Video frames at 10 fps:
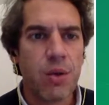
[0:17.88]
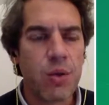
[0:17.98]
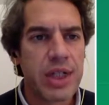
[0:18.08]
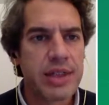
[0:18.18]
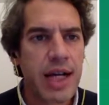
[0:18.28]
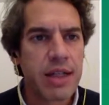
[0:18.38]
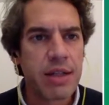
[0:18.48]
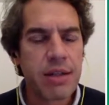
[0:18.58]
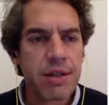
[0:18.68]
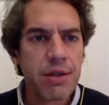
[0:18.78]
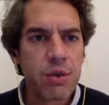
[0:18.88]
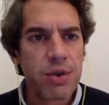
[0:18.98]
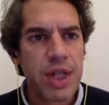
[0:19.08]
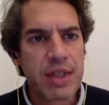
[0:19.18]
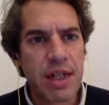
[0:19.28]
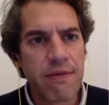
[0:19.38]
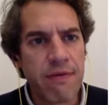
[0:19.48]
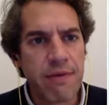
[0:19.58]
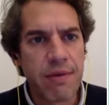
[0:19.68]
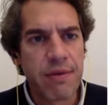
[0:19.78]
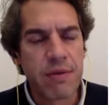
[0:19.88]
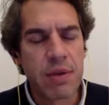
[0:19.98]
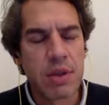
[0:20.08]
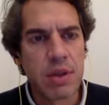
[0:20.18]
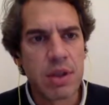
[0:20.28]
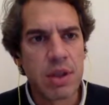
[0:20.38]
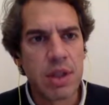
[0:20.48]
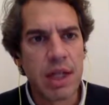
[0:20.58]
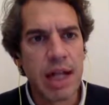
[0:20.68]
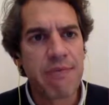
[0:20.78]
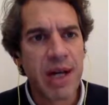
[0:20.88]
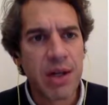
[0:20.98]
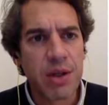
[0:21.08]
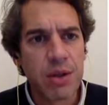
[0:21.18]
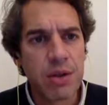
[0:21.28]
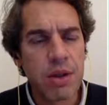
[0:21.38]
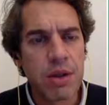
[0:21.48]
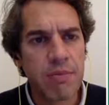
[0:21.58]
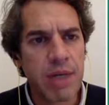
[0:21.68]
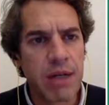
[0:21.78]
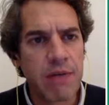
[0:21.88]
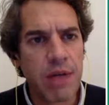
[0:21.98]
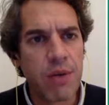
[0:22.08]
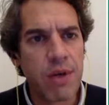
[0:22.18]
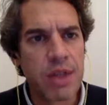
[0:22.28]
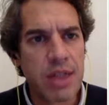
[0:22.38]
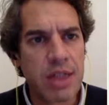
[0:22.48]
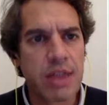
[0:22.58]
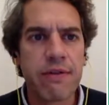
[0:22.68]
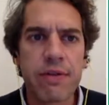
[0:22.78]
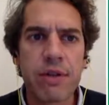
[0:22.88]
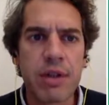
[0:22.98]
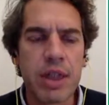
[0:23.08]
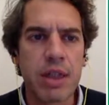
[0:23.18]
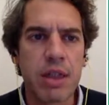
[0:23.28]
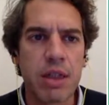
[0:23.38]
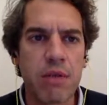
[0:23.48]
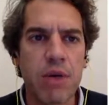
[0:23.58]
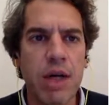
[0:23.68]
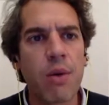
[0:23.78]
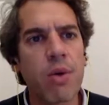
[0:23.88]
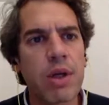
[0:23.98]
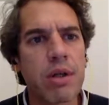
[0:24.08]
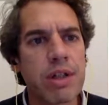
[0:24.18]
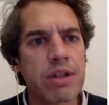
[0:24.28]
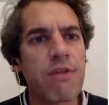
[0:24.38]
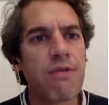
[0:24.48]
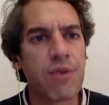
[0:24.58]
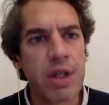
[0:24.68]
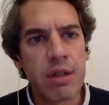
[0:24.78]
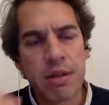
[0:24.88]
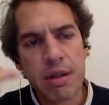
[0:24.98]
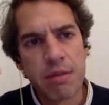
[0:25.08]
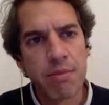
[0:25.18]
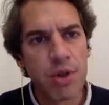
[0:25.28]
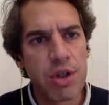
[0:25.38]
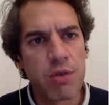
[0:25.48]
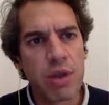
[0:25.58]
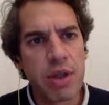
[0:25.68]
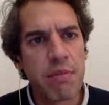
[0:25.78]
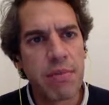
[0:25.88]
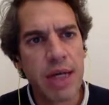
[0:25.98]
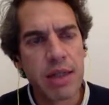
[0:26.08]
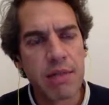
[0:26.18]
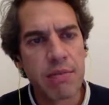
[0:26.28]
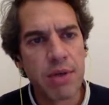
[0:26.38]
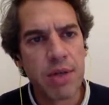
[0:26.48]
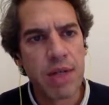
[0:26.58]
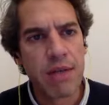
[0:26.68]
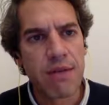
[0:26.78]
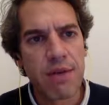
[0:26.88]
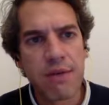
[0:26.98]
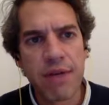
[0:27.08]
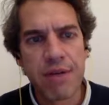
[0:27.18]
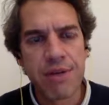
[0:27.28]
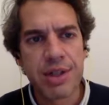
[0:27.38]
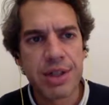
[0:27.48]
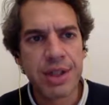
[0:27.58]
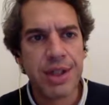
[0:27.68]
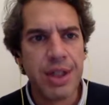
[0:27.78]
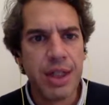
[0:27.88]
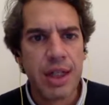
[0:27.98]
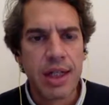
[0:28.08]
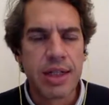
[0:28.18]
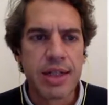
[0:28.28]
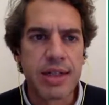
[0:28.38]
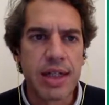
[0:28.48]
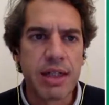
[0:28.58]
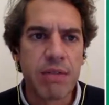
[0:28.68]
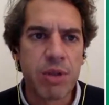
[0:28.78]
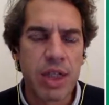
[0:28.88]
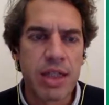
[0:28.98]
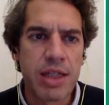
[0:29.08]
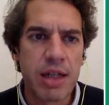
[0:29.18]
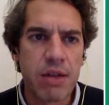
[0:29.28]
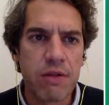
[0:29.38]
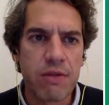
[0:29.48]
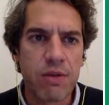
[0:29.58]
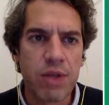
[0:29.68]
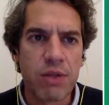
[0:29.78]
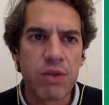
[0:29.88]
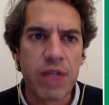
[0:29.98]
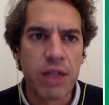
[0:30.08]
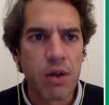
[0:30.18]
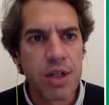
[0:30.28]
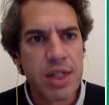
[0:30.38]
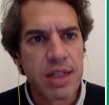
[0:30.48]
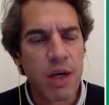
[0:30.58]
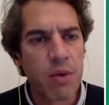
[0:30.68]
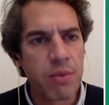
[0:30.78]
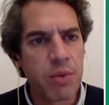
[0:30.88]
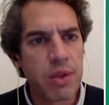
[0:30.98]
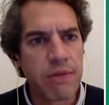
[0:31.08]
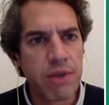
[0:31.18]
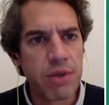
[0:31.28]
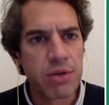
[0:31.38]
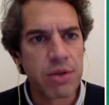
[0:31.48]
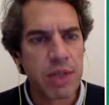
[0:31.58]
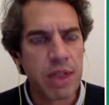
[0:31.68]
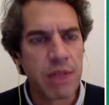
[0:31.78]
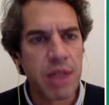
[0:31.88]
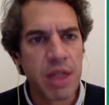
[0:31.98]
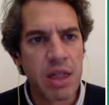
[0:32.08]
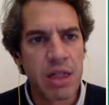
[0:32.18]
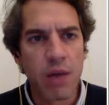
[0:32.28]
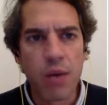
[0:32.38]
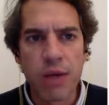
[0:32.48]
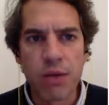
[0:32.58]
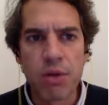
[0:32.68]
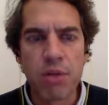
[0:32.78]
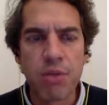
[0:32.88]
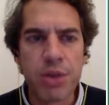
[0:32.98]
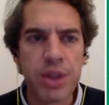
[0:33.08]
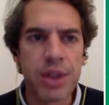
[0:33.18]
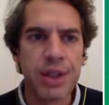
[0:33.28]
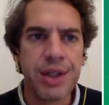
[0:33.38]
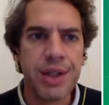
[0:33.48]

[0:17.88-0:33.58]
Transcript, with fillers: We started two years and, half ago, part of our research effort in our Horizon 3 project with impact in more than three, five years, understanding the potential of quantum technologies, and we put the focus at the beginning in quantum computing.